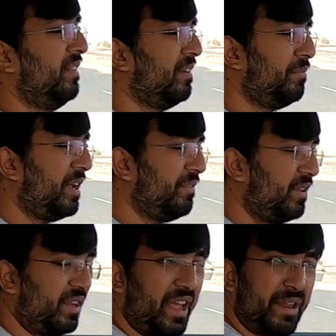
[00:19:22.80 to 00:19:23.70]
sometimes
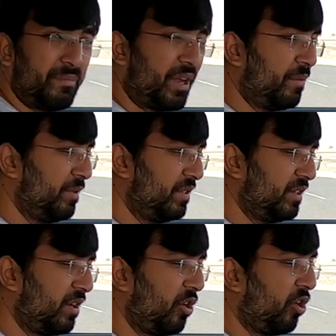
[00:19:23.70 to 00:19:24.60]
it can become a
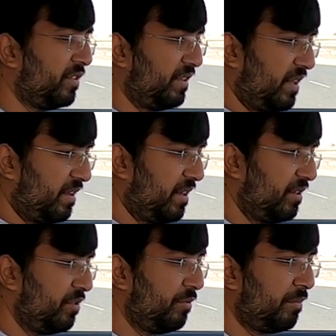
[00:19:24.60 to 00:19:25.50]
little glossy and
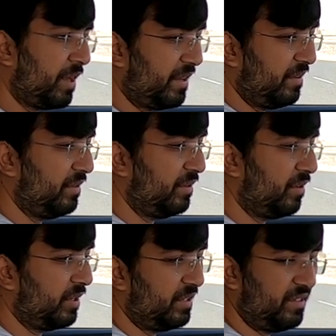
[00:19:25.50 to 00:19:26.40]
then you might
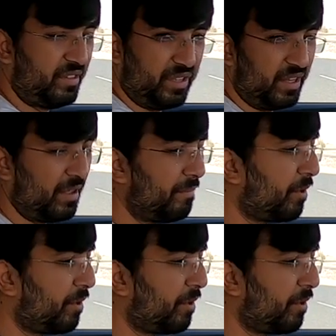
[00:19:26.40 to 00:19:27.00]
not see them